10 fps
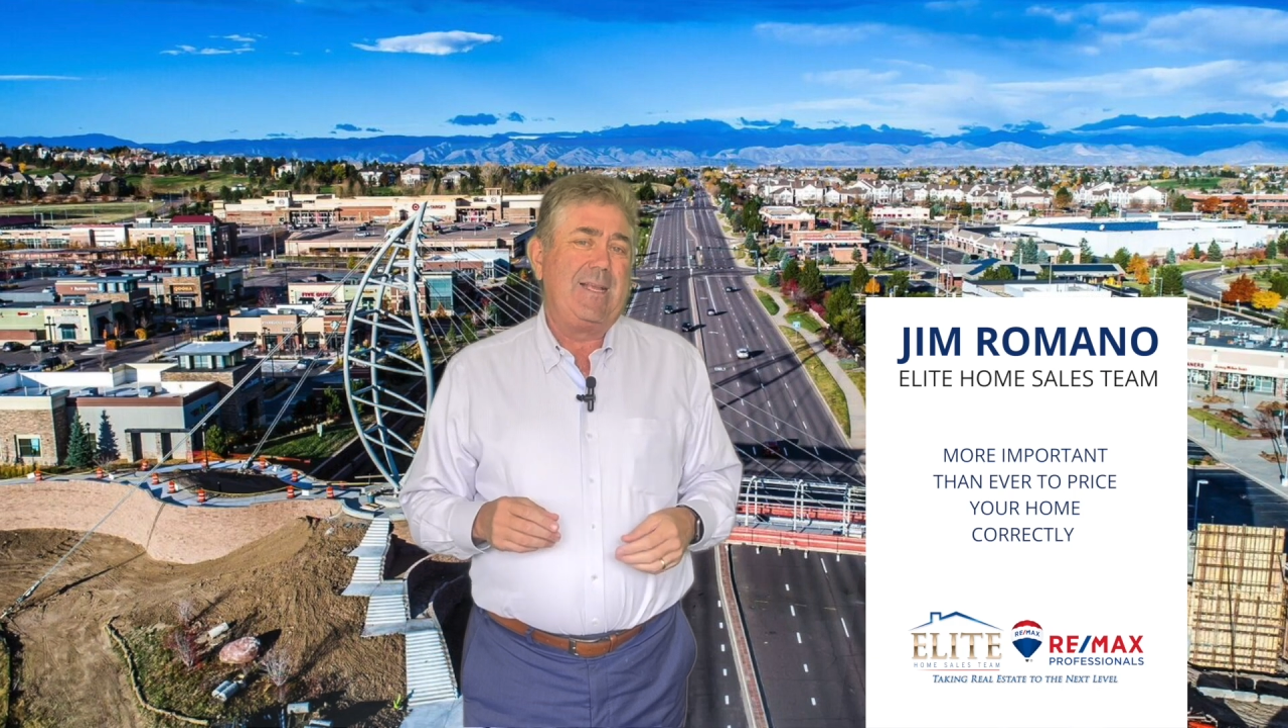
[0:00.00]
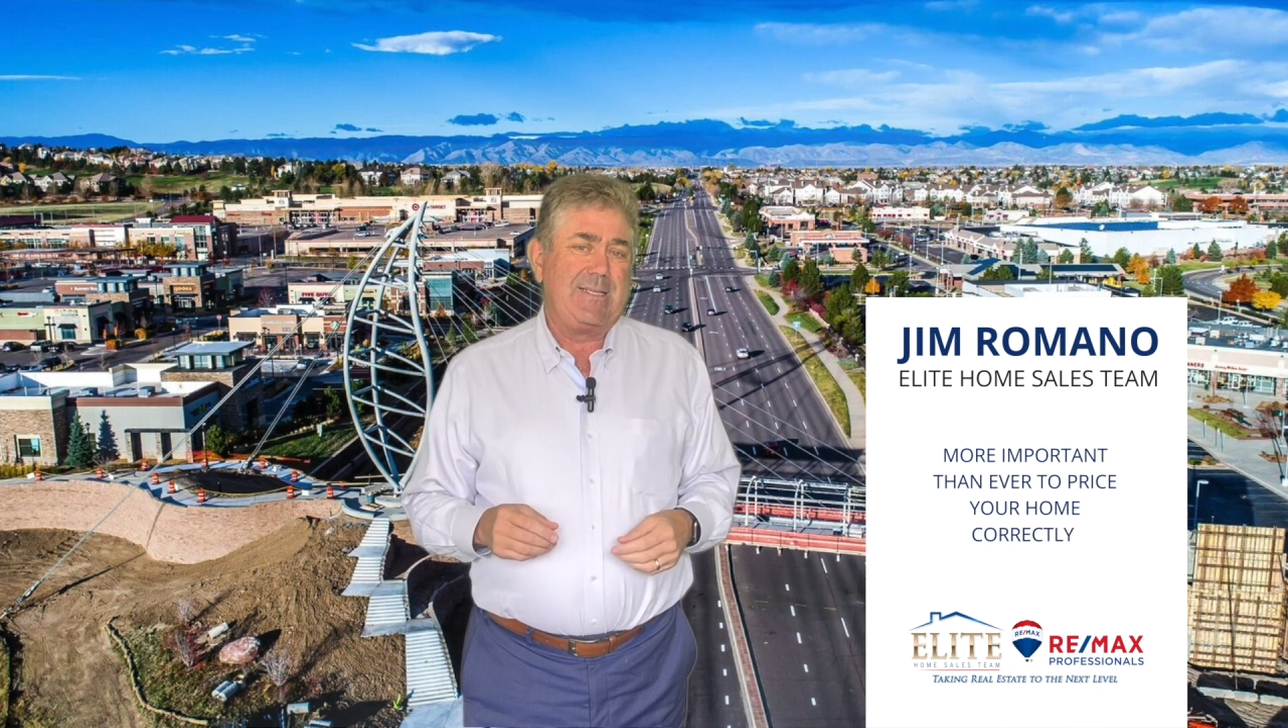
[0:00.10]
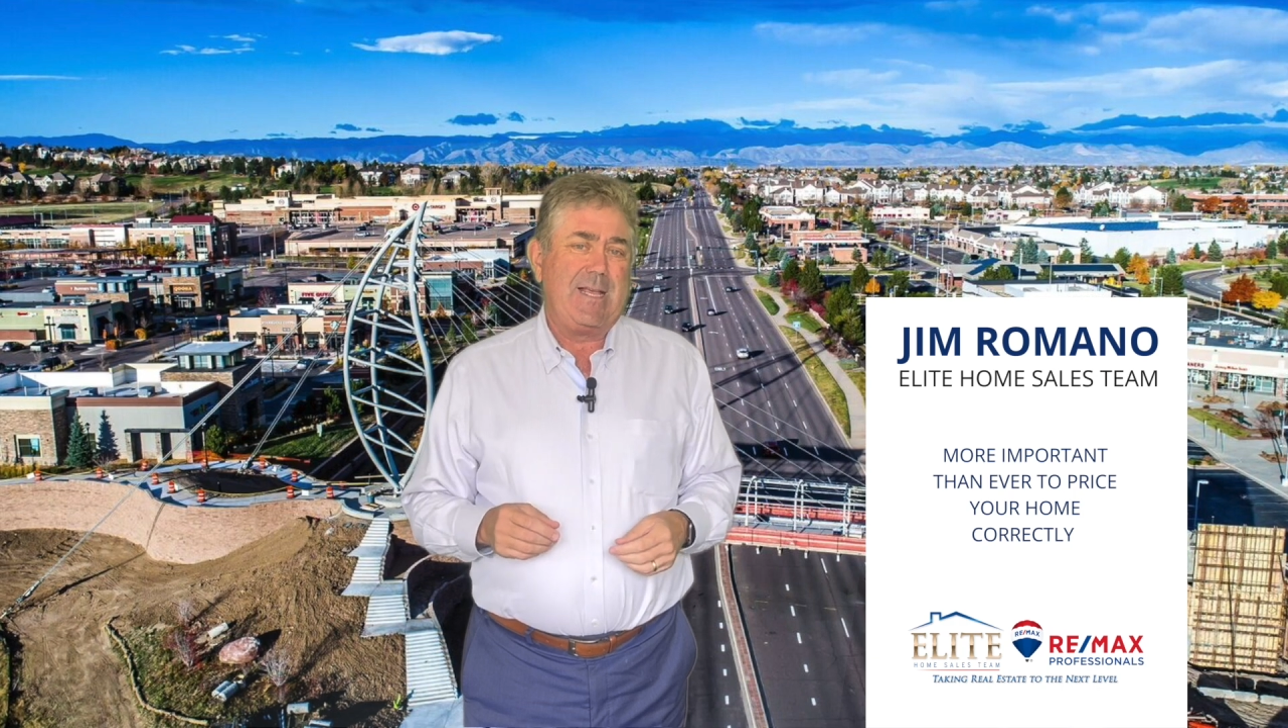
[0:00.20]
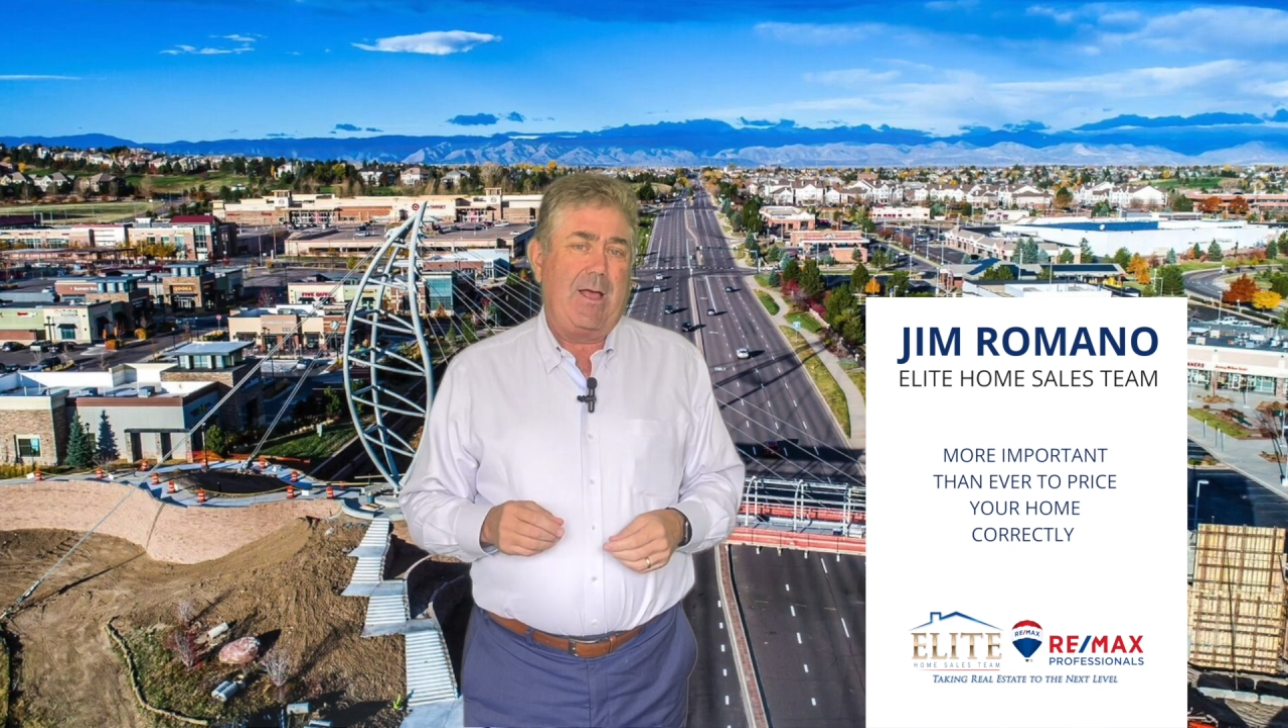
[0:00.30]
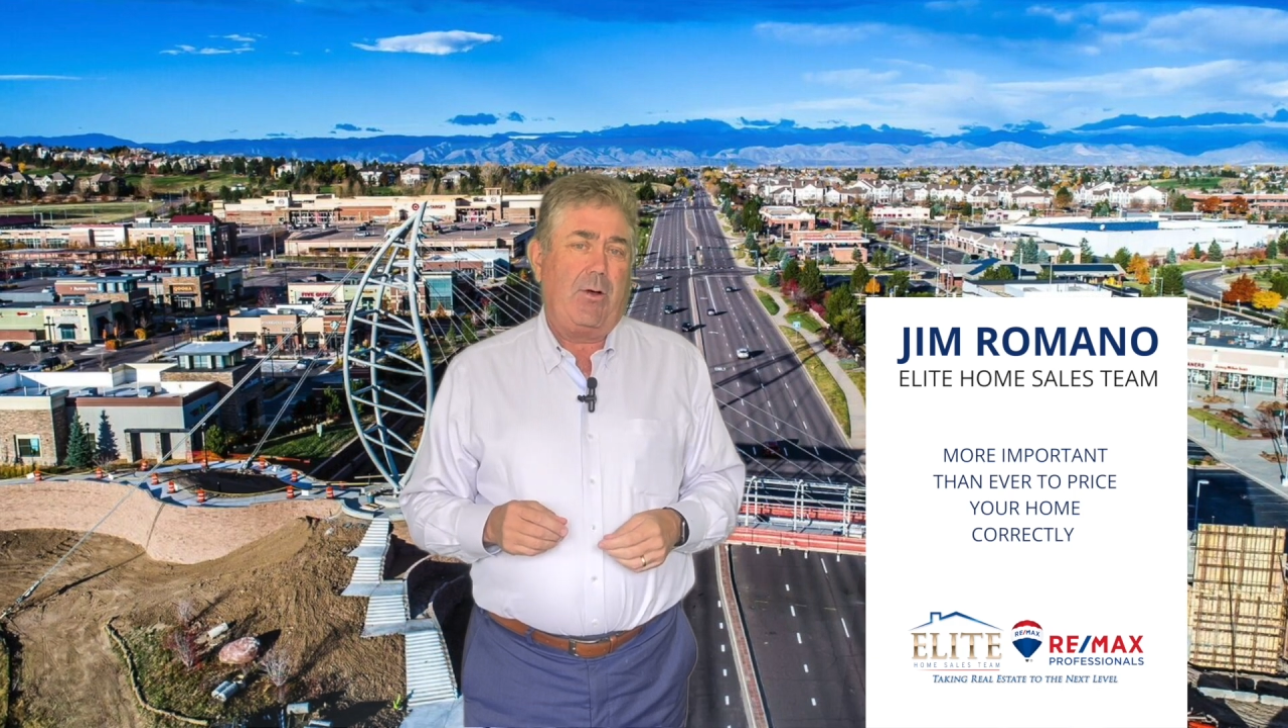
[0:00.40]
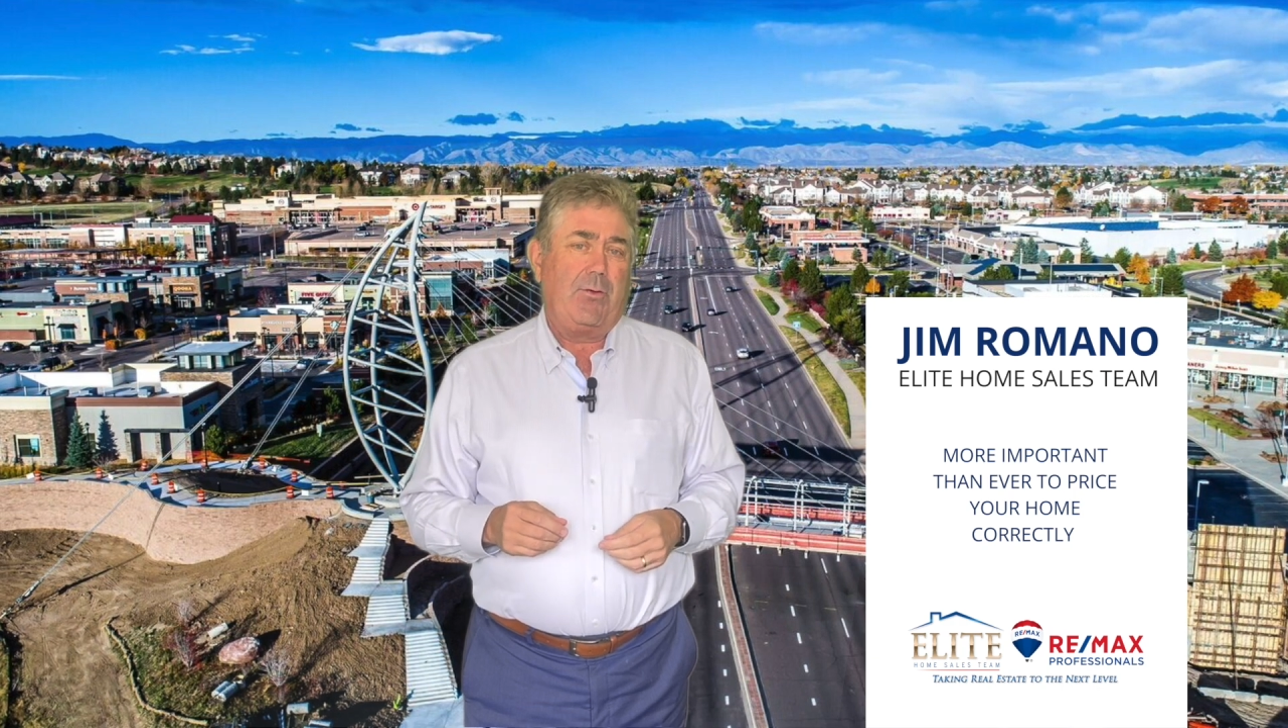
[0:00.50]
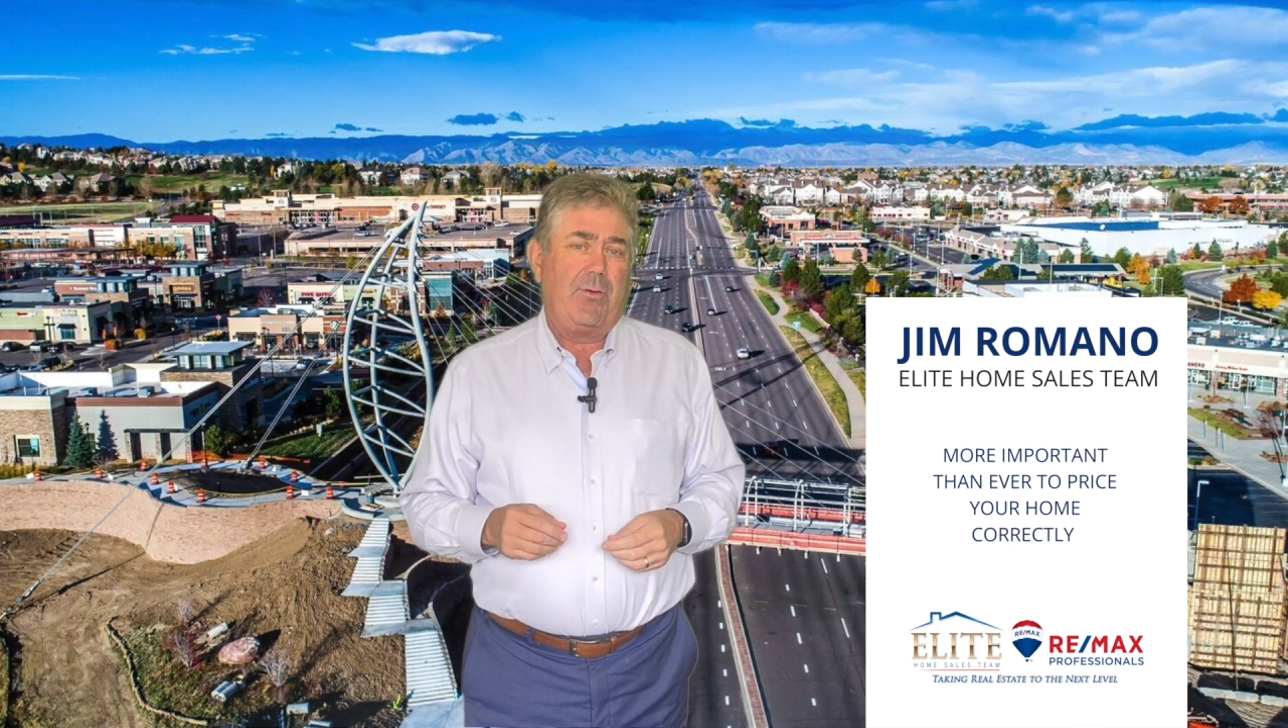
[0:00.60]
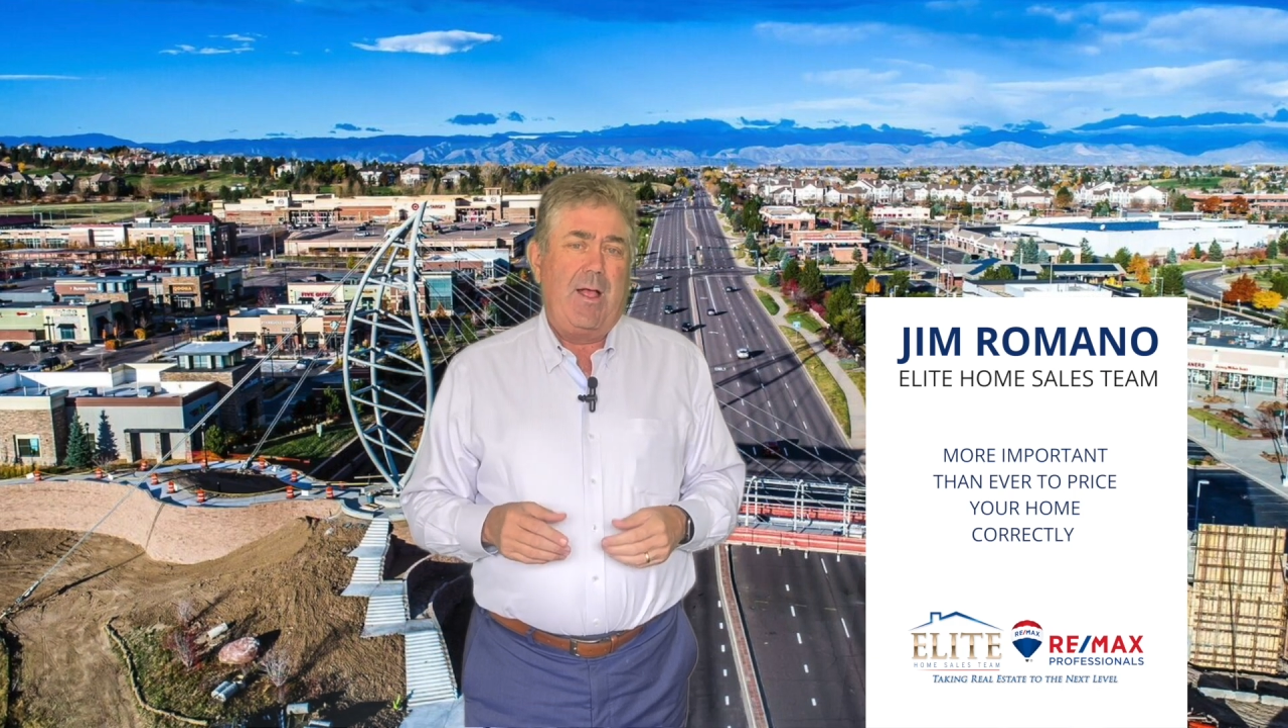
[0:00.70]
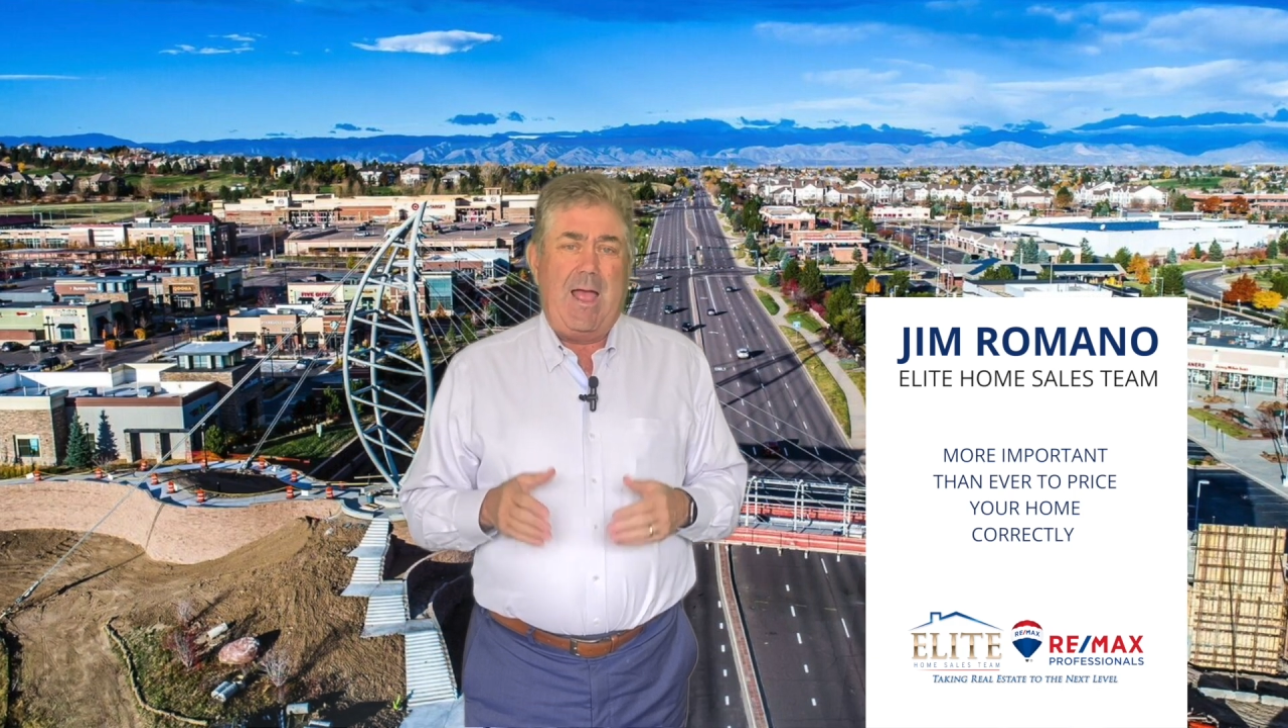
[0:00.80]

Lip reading: sales